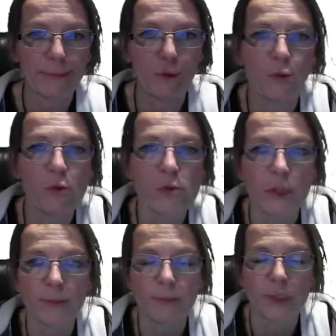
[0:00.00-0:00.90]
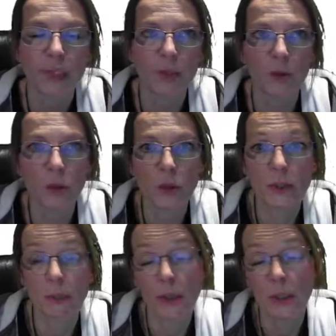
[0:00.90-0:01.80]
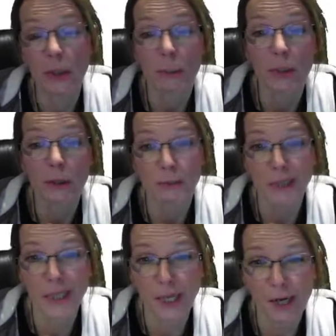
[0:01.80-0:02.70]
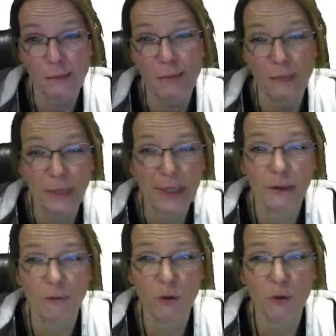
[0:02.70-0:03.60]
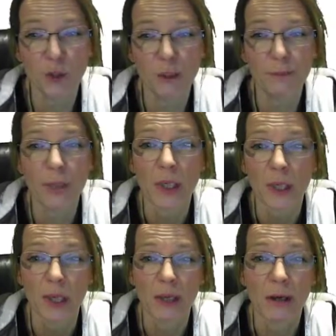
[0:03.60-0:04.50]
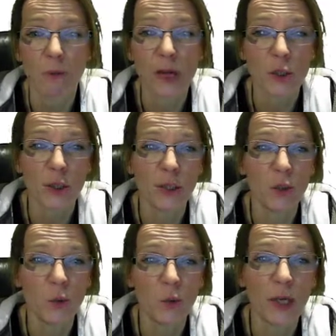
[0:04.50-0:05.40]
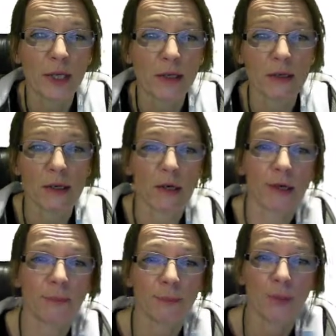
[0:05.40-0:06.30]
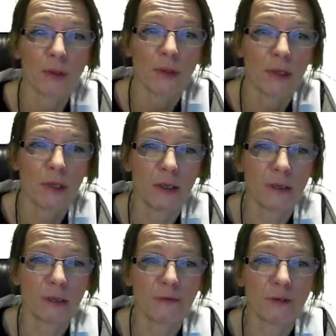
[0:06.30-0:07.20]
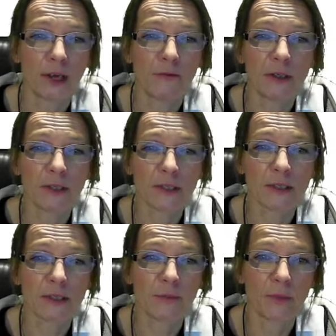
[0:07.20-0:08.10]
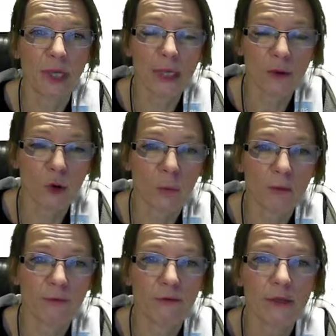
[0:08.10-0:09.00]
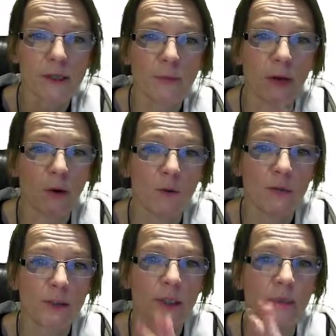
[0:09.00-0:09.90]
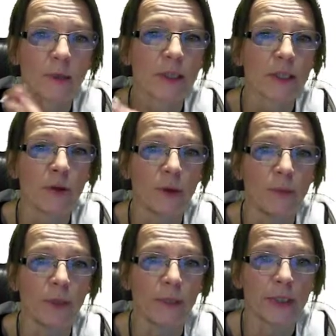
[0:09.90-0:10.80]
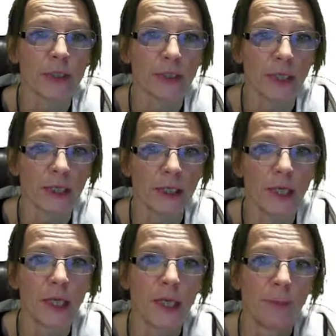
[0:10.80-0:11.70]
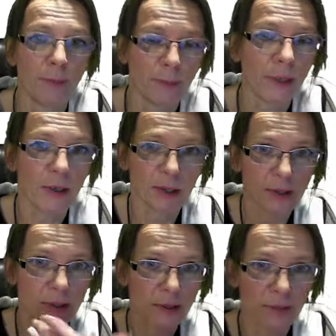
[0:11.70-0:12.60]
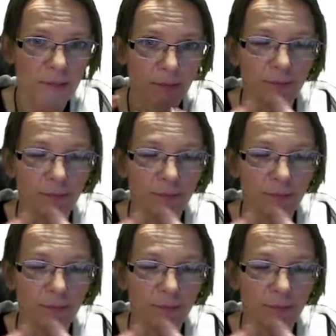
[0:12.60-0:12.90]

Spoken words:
look forward to something that will come in the future, that we actually do get different areas in the comment field by authors. That's not implemented yet, but it's